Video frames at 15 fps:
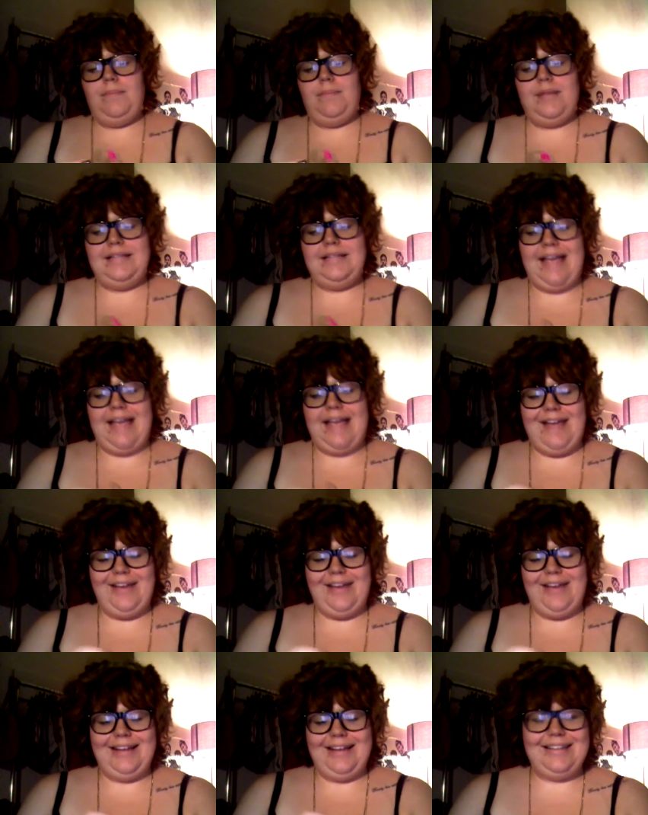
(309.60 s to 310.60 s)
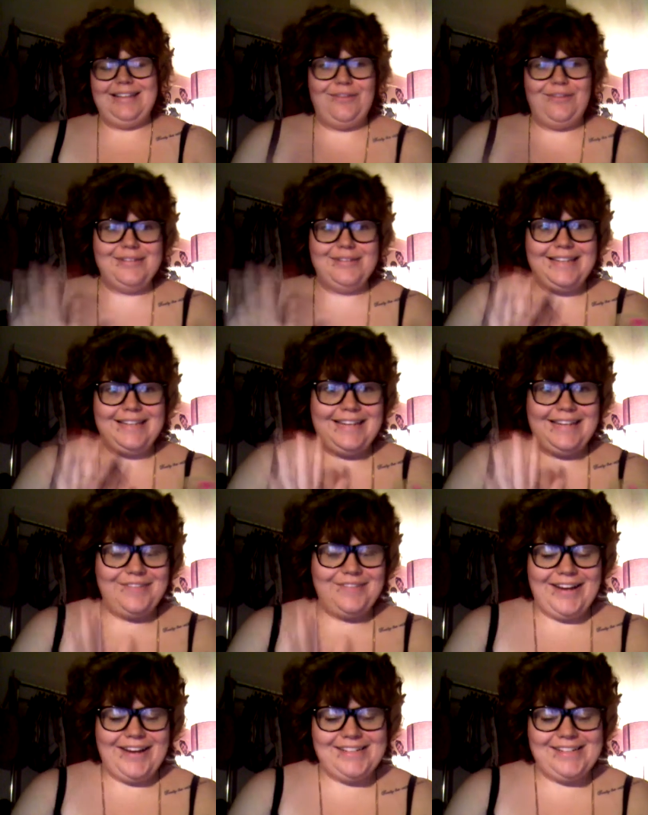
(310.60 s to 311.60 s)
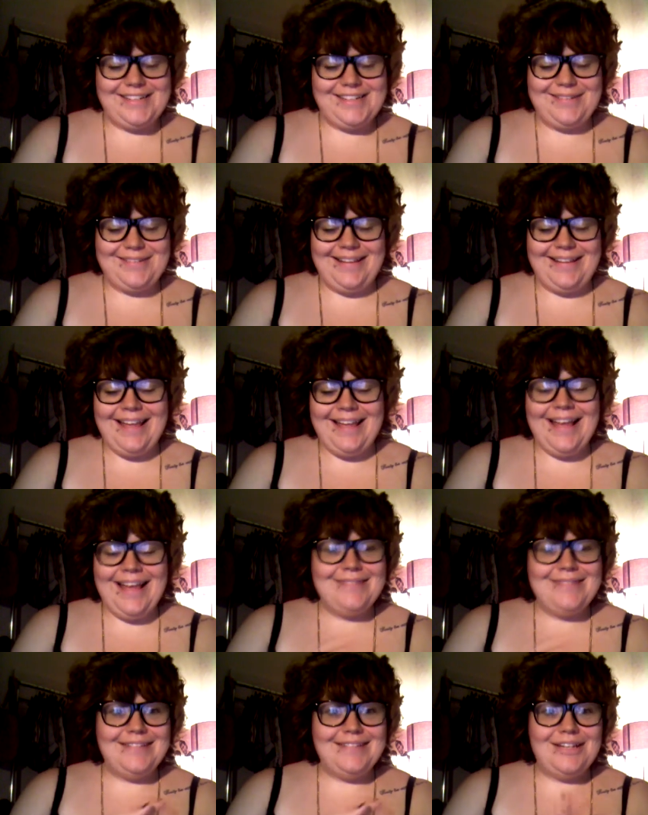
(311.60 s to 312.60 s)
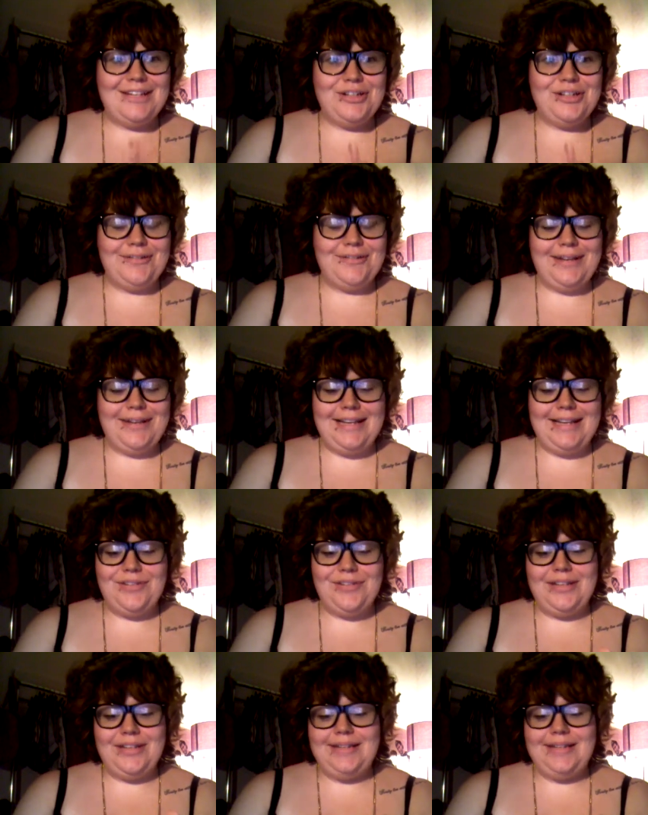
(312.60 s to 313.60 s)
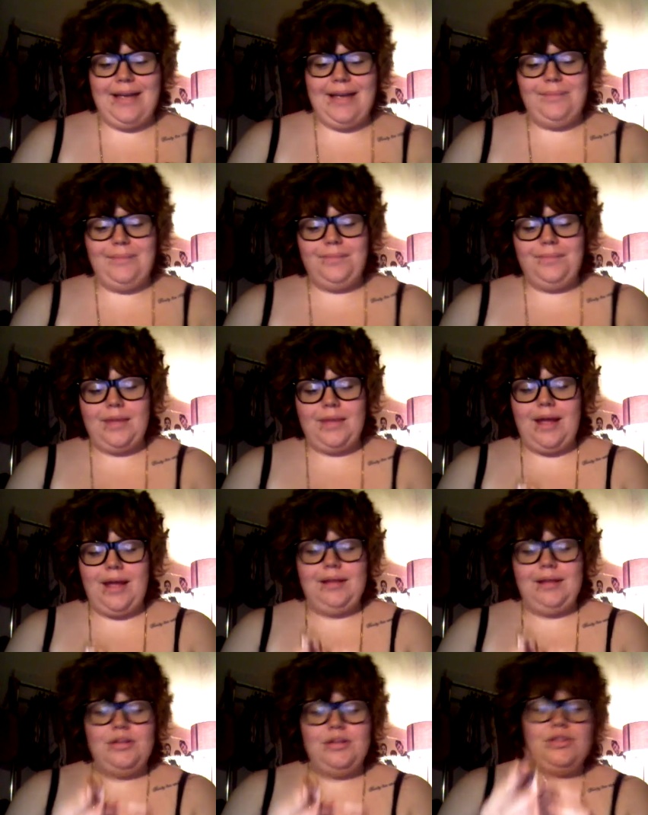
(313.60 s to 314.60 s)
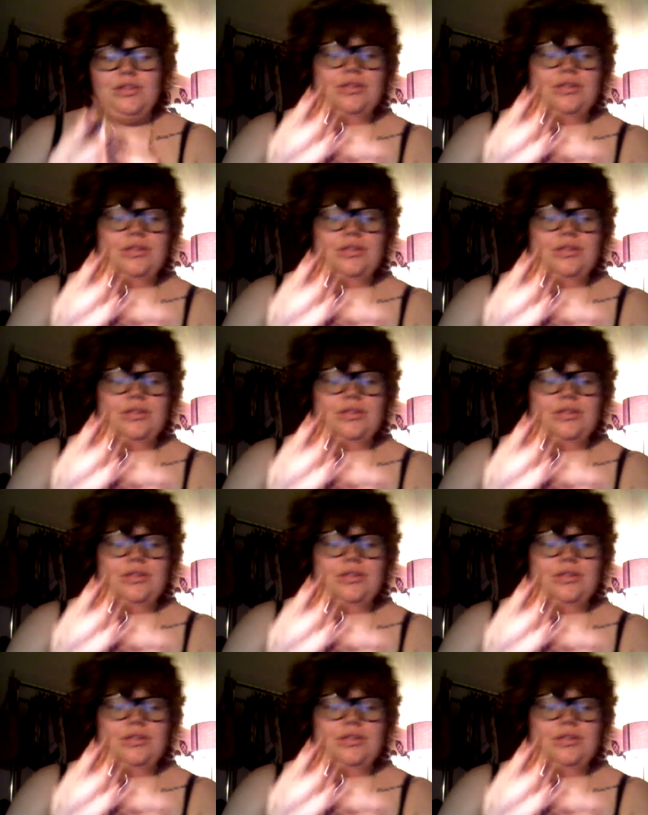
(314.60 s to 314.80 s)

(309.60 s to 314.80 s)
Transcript: these earrings, and I've wanted these for ages as well. I was dead chuffed when these were in the sale, and they just